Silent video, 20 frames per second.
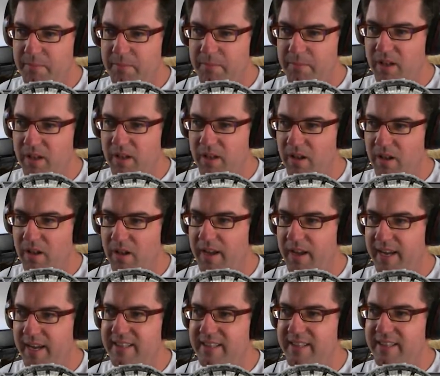
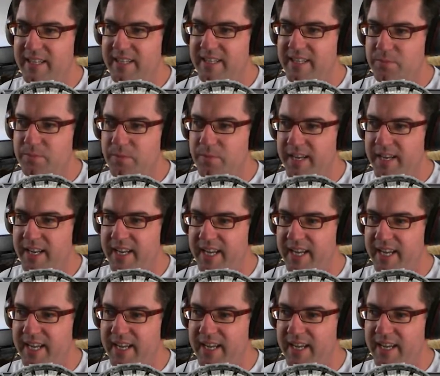Like this one
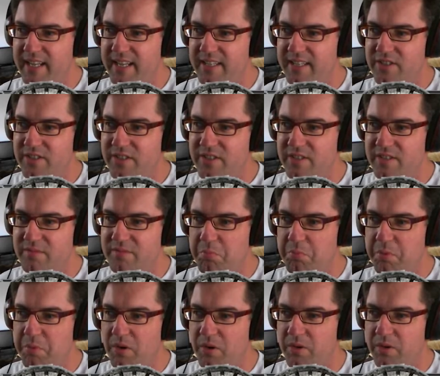here has just
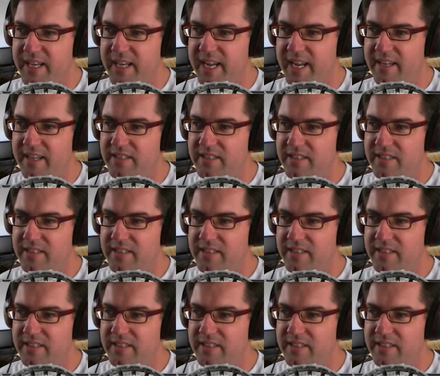bogged down.